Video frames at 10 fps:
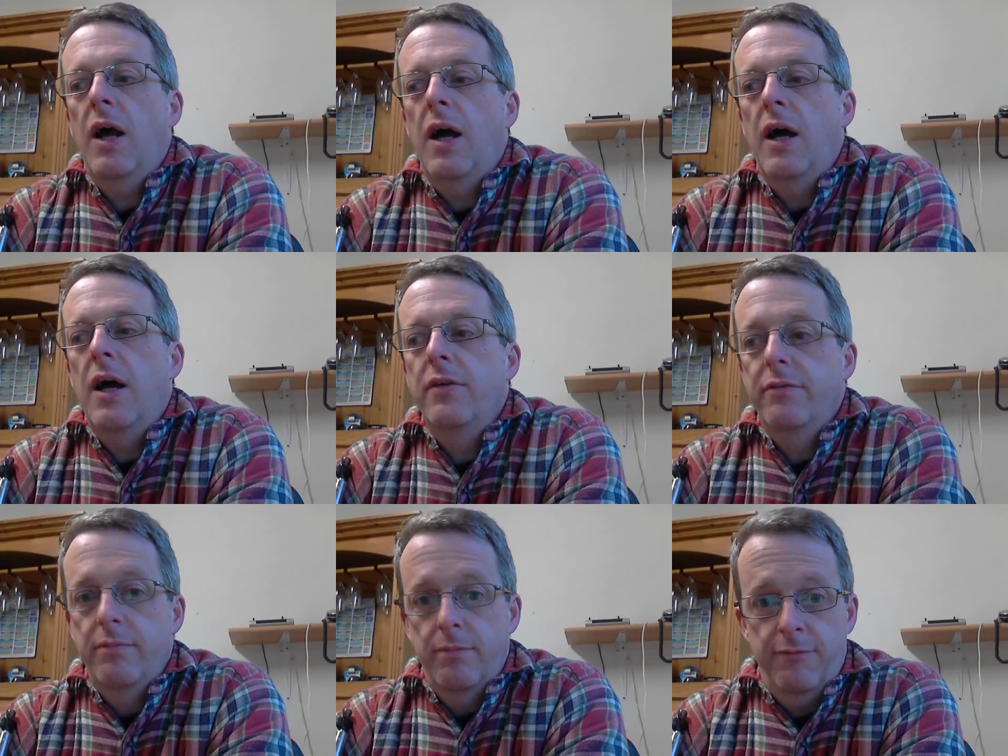
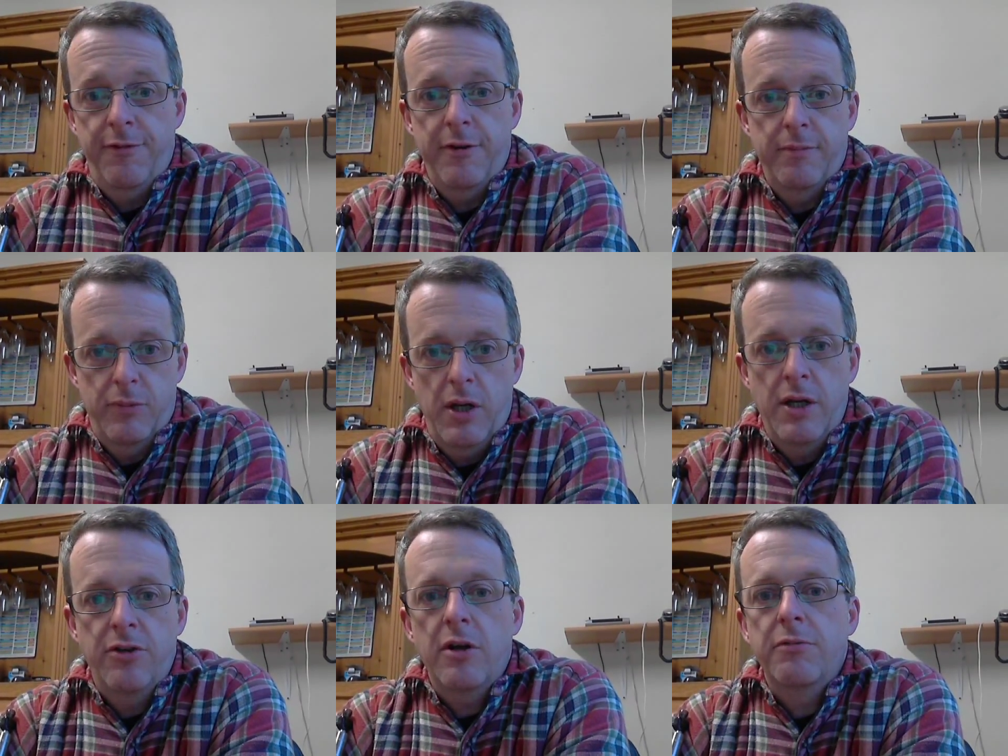And he
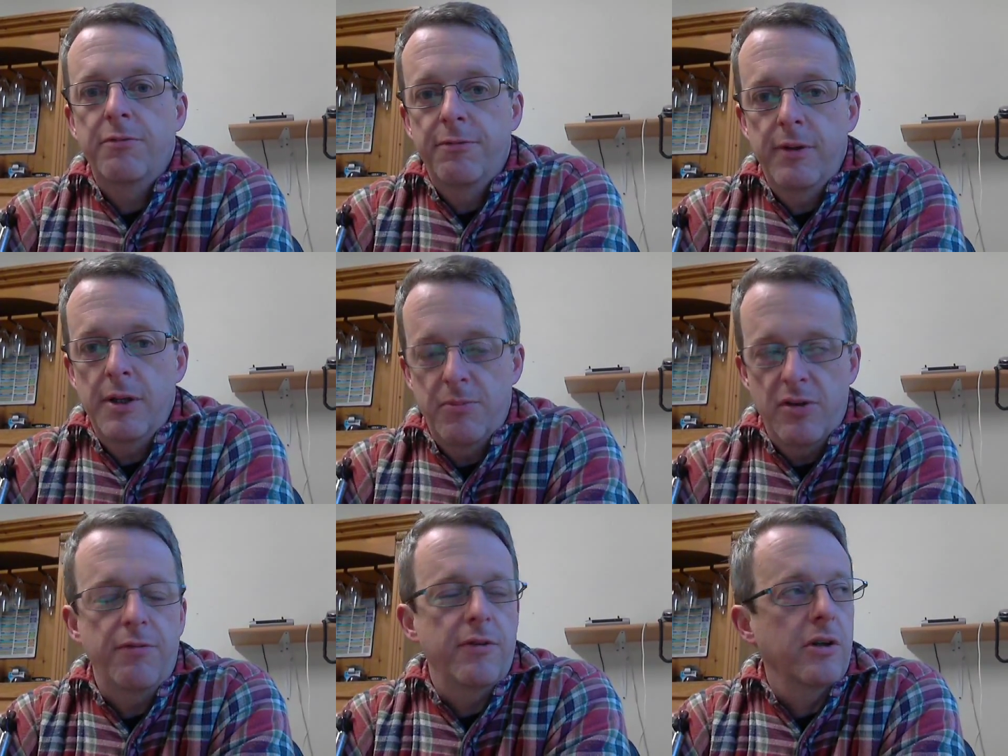thought
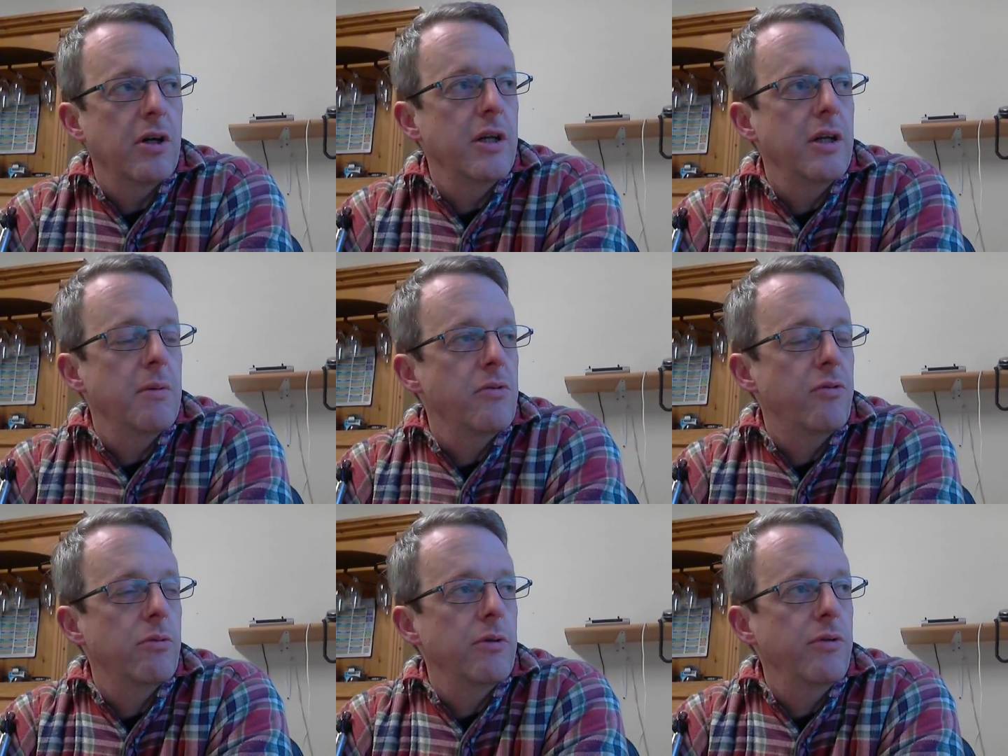himself and the guy he was
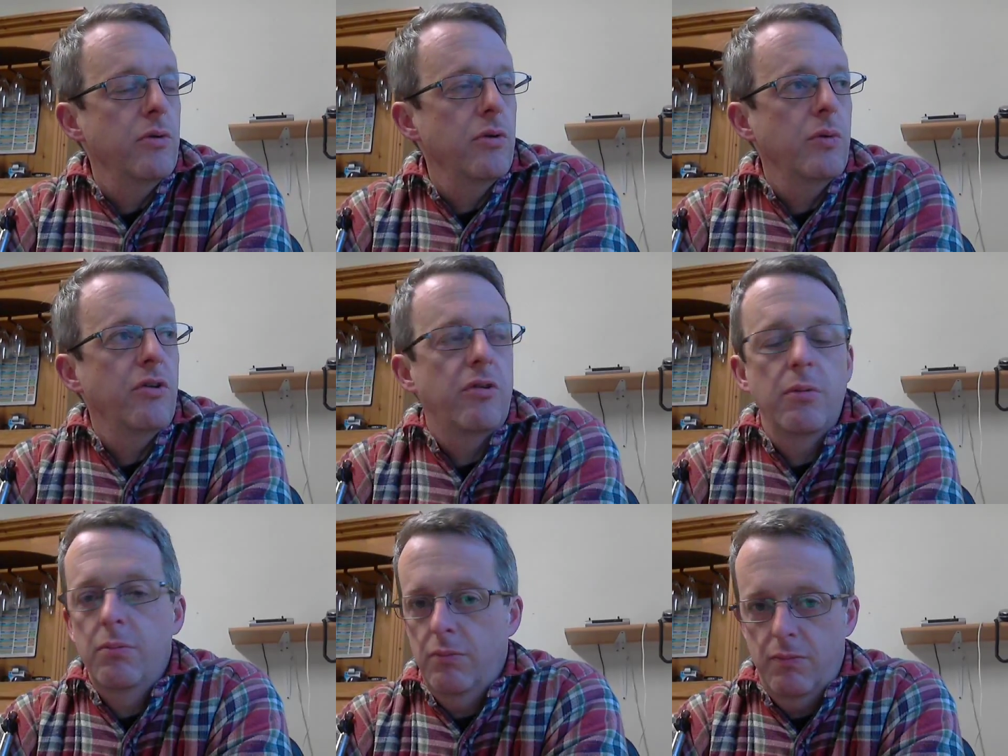reviewing it with
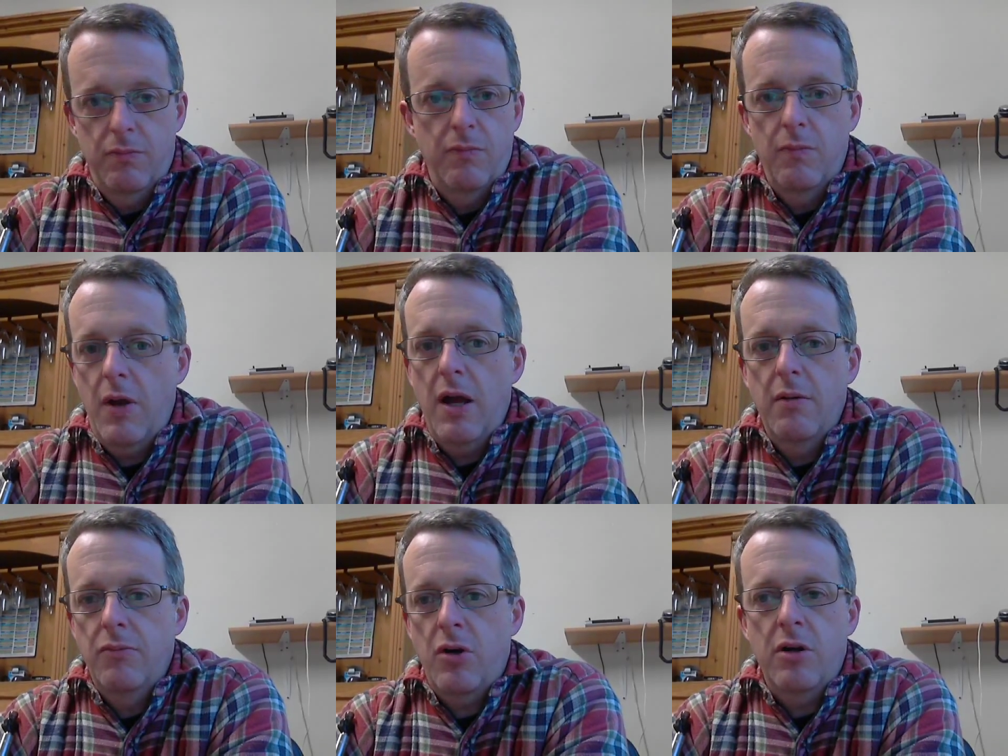
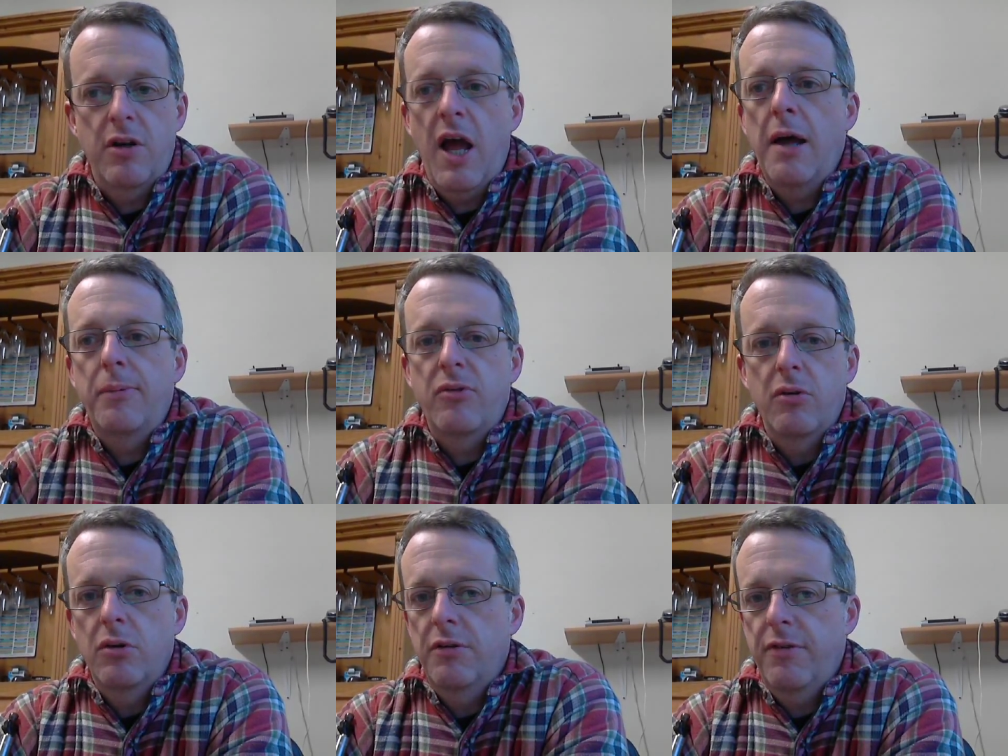thought
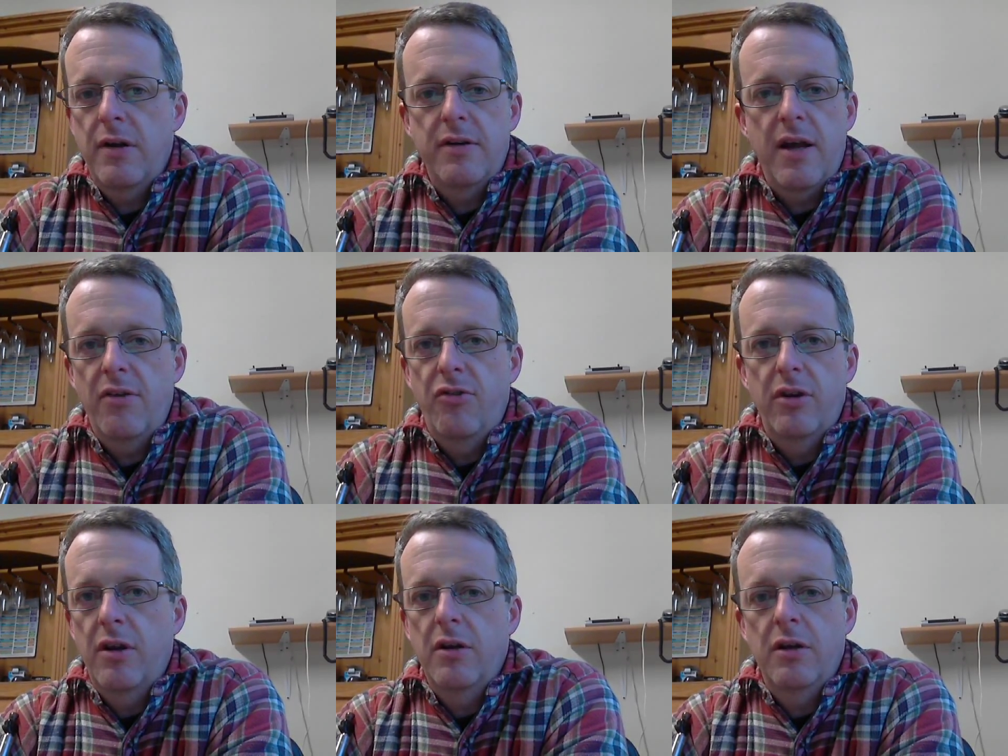absolutely
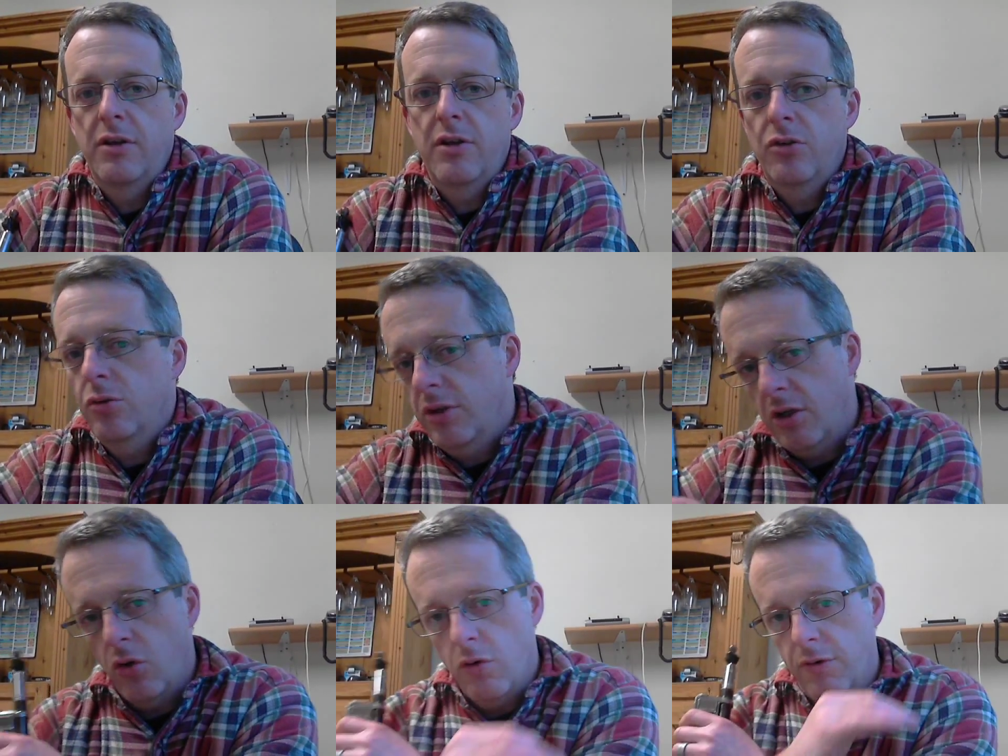fantastic. Like they couldn't
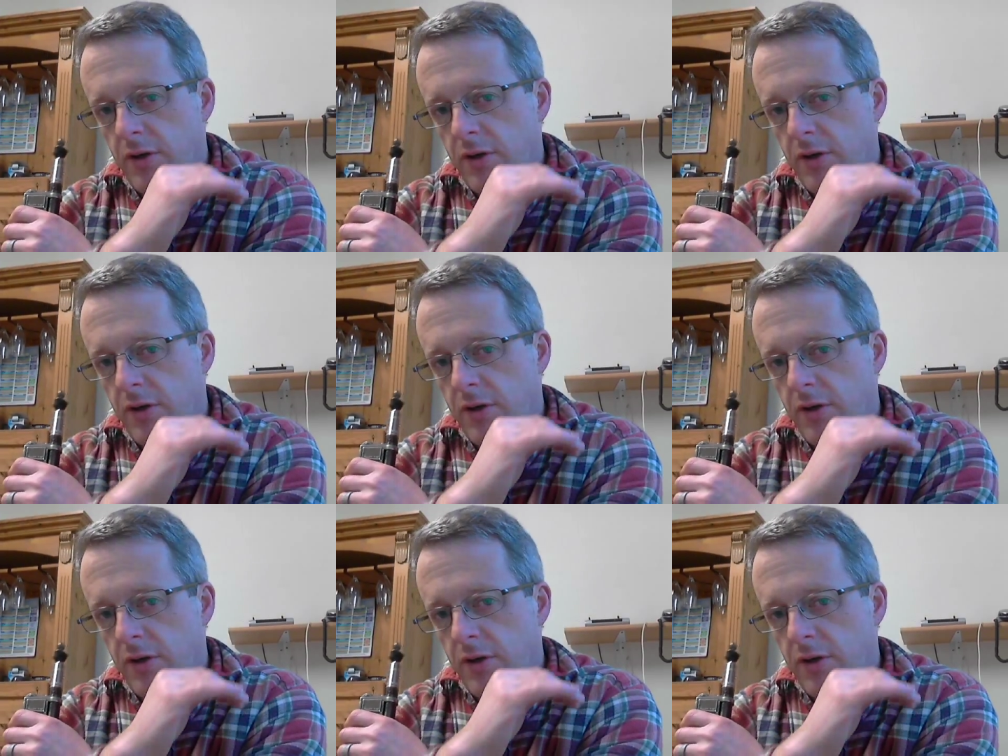get over.